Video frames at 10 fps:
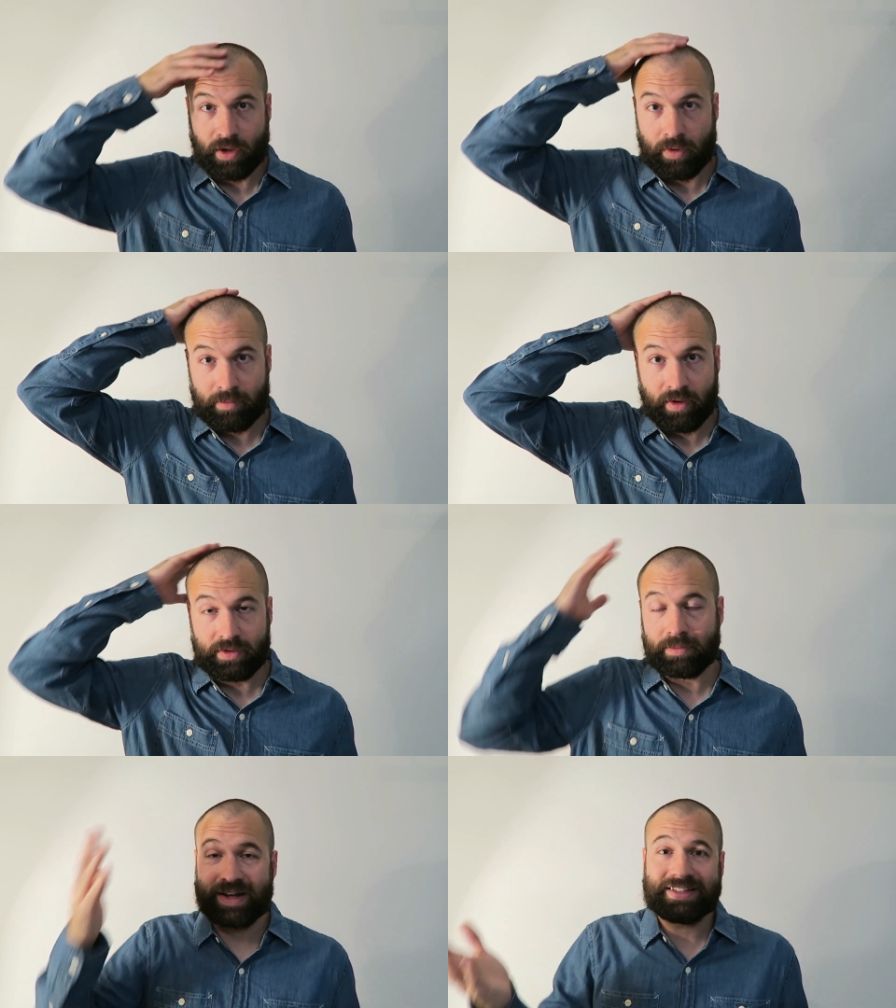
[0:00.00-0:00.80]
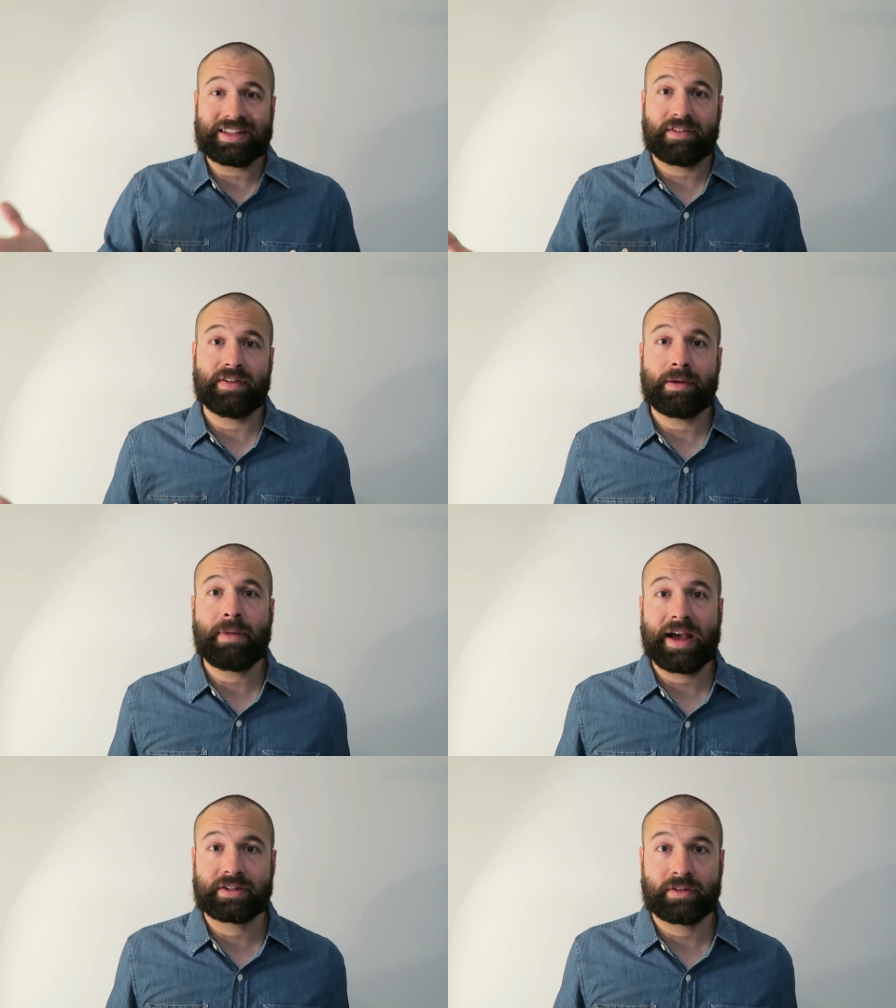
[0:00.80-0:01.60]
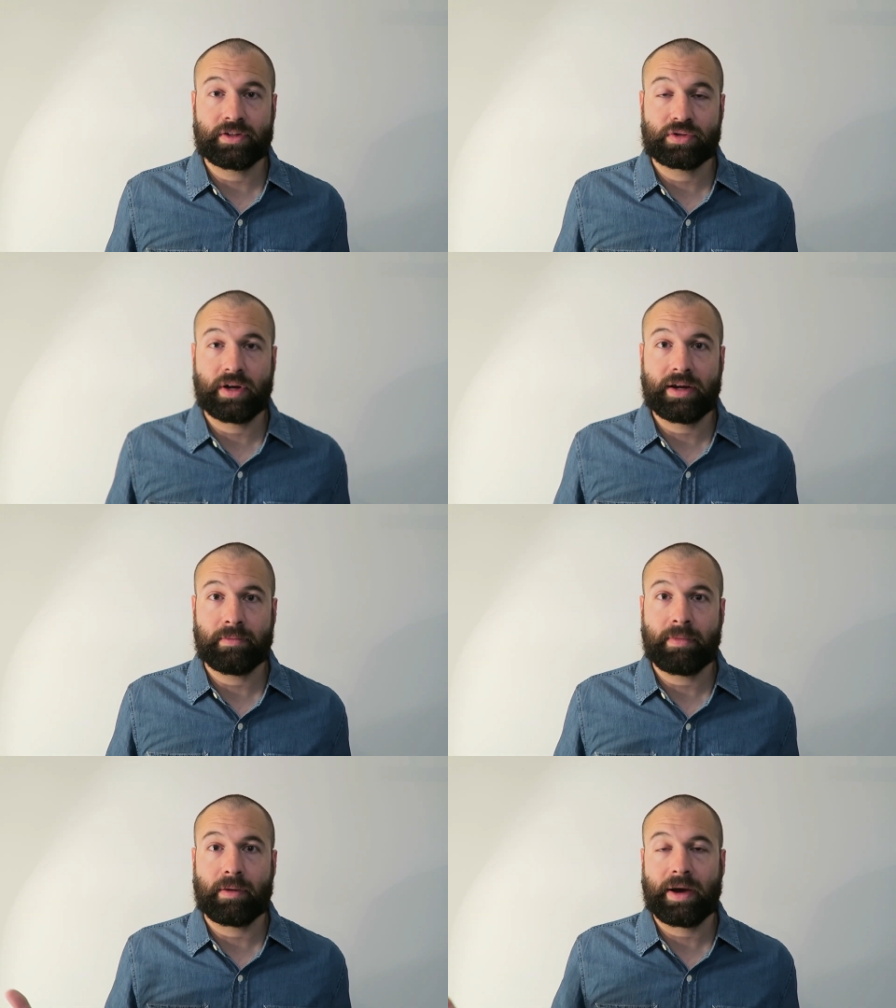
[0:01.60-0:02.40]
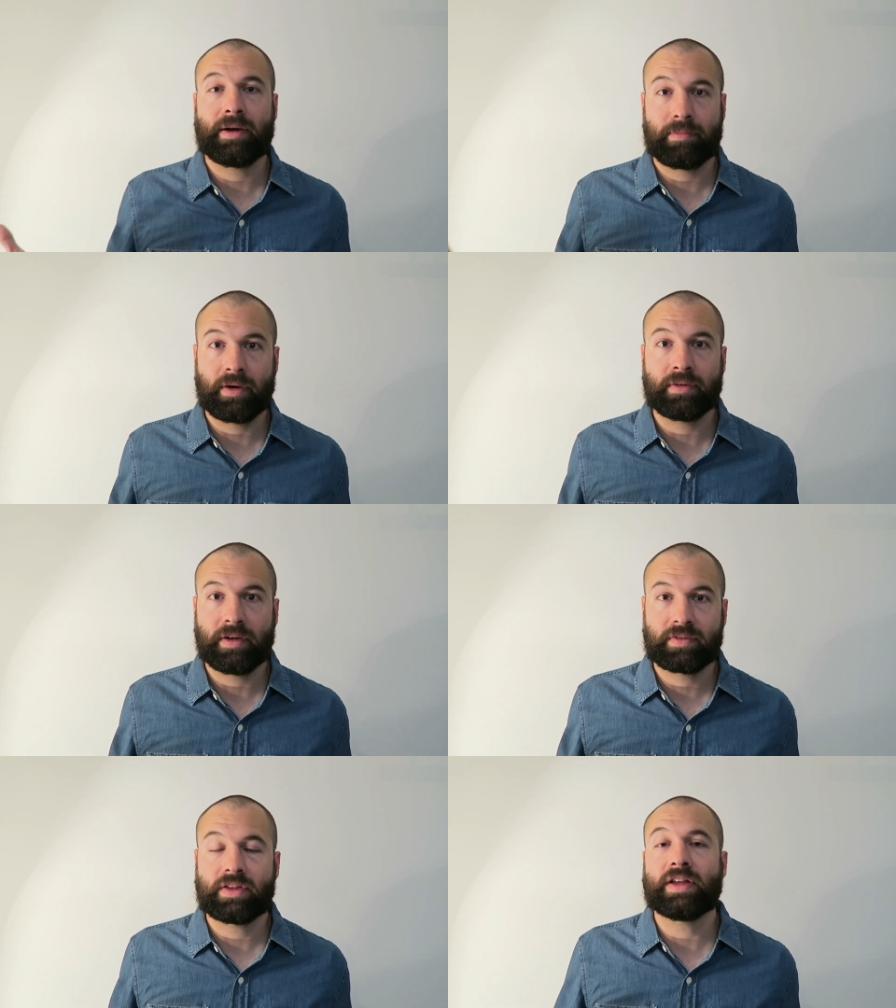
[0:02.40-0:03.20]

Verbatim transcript: going bald because that's a very masculine trait, male pattern baldness.